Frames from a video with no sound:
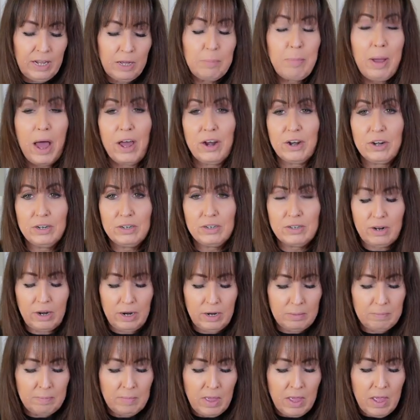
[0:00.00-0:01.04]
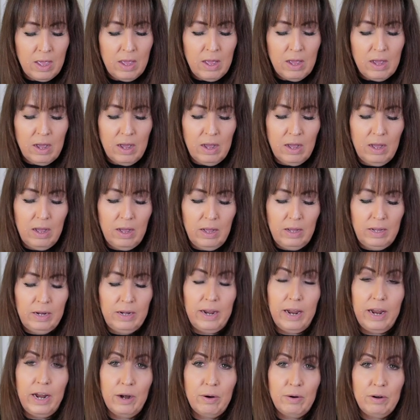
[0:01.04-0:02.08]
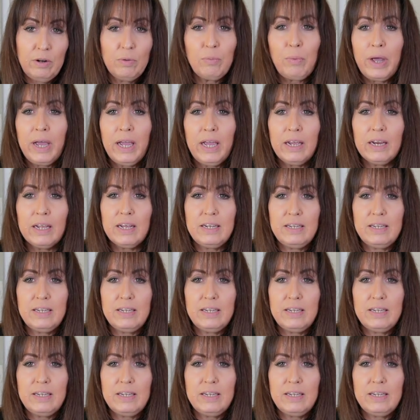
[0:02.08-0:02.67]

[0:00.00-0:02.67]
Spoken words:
pattern, sorry. An Aran weight,